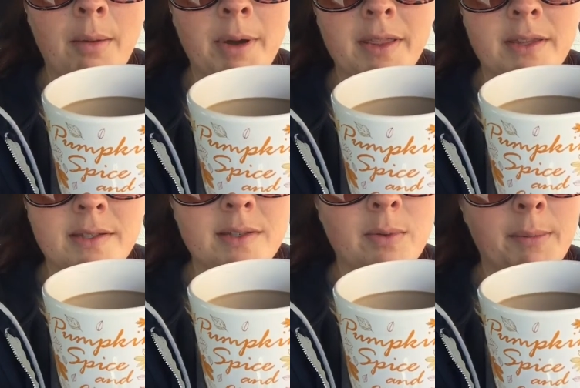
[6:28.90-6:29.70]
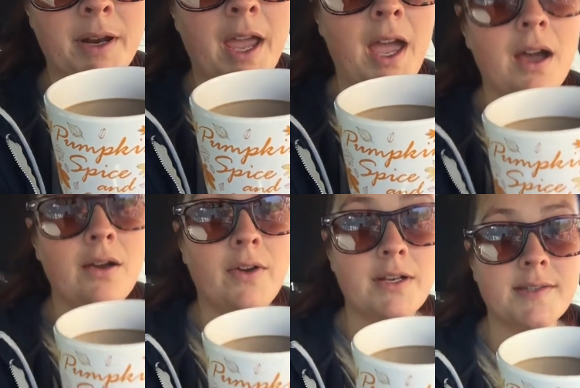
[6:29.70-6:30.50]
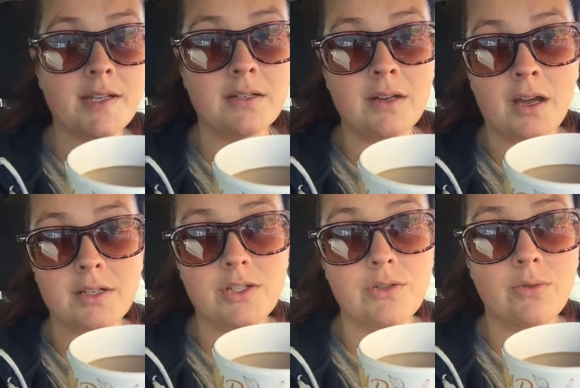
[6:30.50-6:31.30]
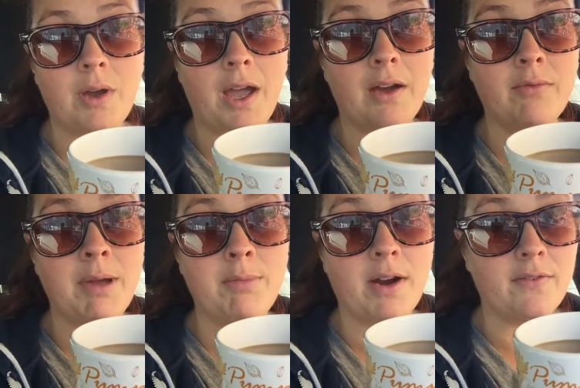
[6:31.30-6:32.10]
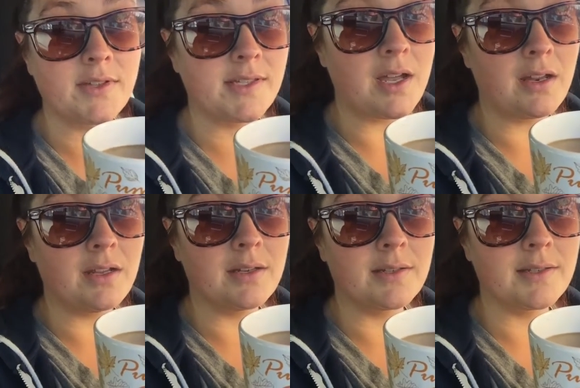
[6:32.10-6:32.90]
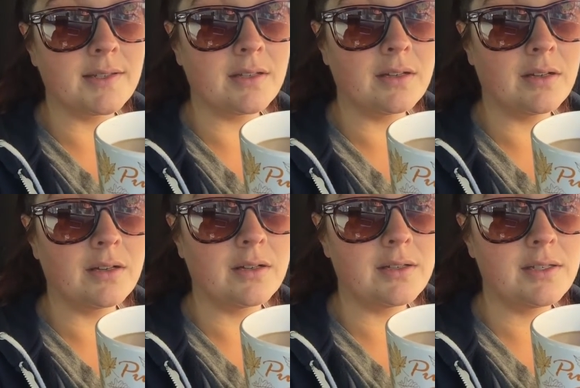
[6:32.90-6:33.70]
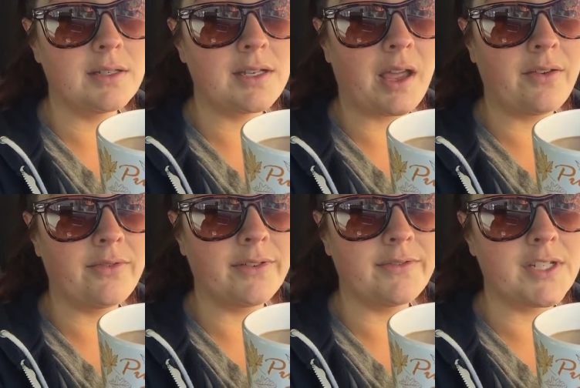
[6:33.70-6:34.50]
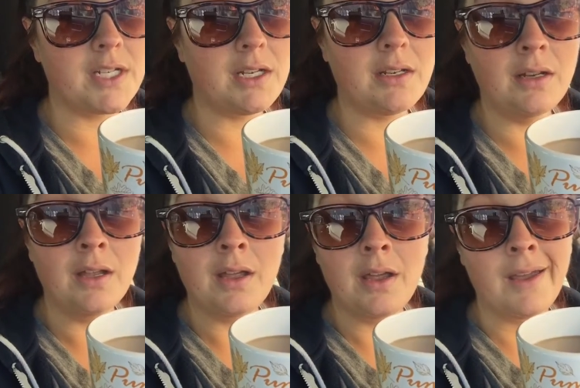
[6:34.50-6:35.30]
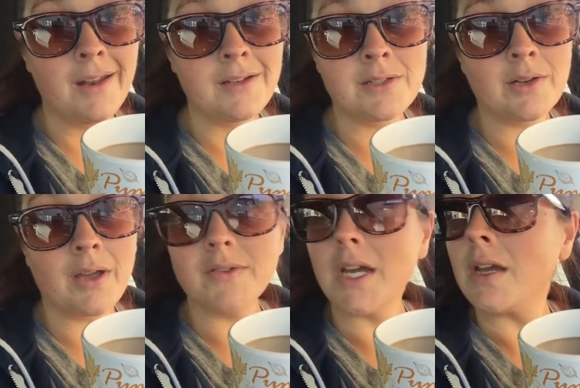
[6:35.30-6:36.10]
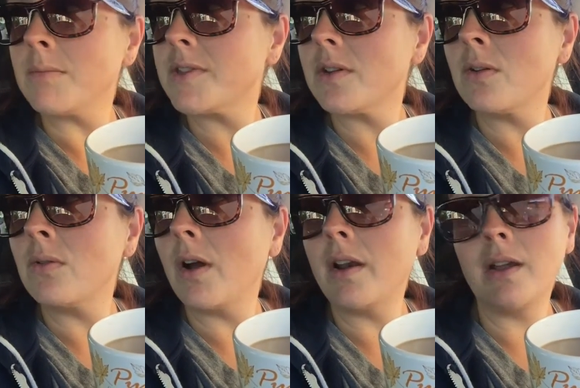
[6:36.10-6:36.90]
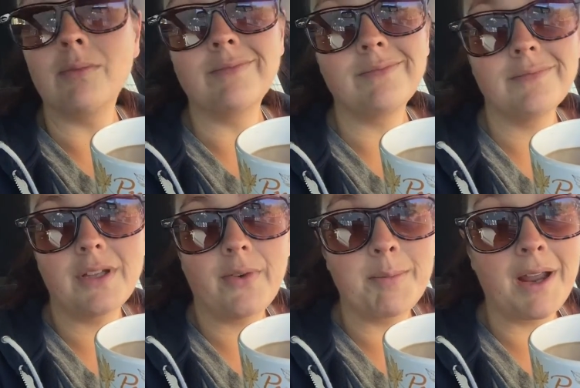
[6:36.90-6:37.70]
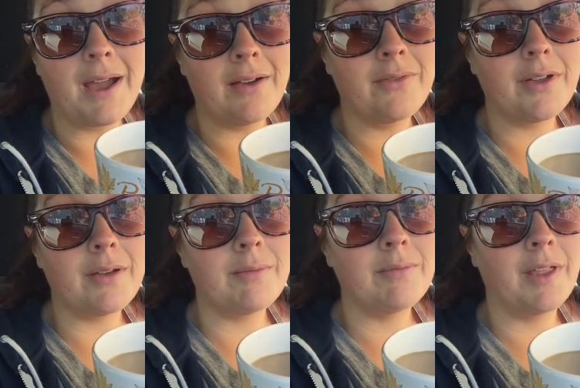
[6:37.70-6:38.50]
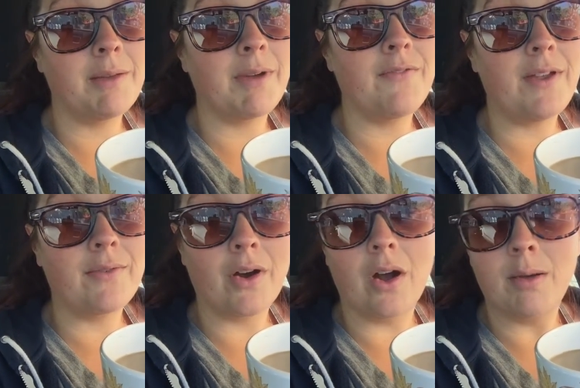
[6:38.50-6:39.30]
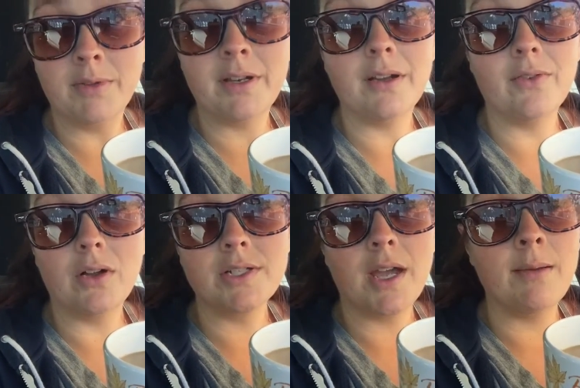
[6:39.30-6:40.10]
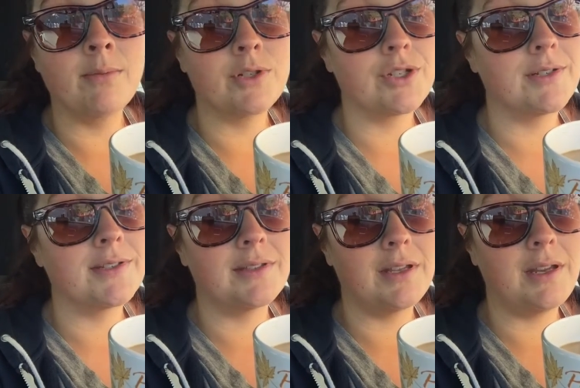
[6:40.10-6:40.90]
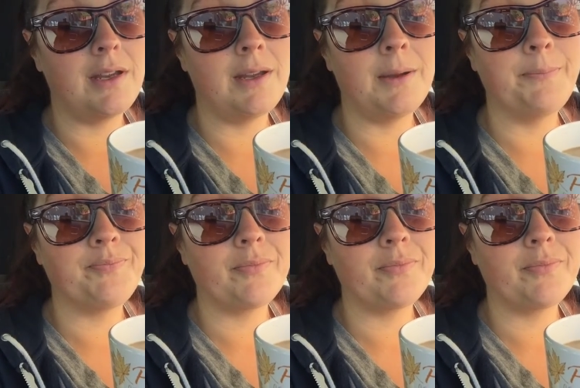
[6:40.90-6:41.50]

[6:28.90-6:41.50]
But this is what I'm going to have. I decided not to have my breakfast yet. It is 10:15, and I just don't have time. So, and I if I'm going to have like my favorite omelet of all time, which is the